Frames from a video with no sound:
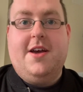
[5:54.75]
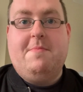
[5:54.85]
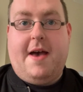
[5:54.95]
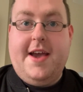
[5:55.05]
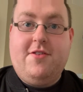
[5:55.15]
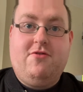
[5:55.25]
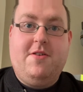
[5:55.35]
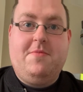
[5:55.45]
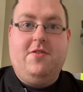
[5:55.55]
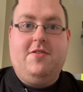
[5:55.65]
pays
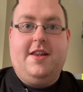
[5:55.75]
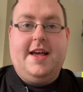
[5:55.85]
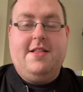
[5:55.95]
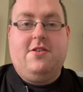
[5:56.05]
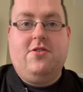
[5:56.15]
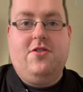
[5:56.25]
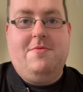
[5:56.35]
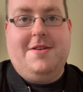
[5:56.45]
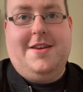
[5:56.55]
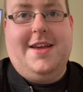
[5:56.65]
tribute to Len
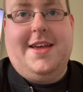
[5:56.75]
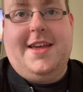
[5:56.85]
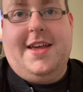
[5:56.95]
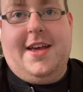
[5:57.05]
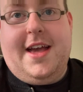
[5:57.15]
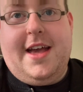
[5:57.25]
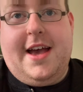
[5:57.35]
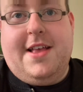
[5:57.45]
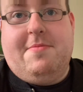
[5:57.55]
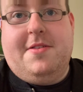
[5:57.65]
Goodman,
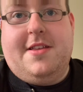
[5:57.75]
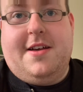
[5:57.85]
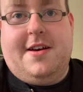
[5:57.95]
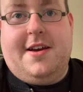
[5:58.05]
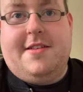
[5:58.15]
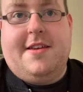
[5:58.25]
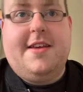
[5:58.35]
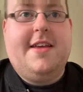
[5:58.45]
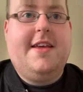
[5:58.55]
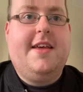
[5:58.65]
has been died.
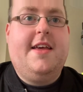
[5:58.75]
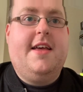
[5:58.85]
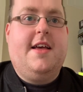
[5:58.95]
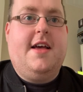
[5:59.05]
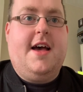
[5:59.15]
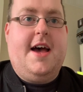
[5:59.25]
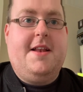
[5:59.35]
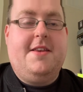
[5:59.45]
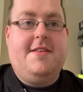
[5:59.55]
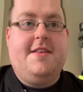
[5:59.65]

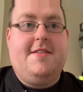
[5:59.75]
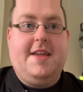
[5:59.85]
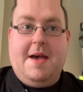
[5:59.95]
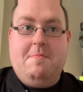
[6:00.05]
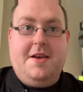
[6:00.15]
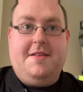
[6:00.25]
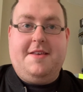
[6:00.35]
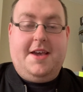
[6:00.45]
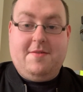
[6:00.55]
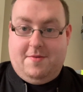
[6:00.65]
And this is the
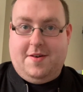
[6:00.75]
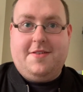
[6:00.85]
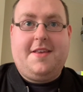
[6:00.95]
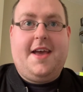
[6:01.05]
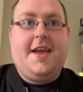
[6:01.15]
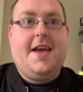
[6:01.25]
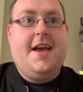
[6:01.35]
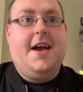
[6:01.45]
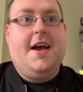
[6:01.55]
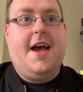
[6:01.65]
NBC, or what I say,
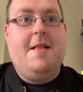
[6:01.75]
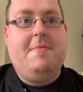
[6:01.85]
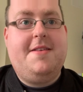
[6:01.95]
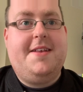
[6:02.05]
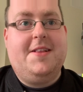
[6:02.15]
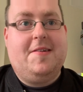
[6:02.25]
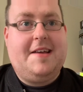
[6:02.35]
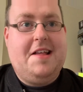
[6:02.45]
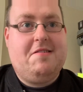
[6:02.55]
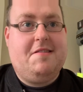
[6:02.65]
NBC Los
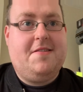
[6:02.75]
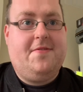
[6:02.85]
Angeles,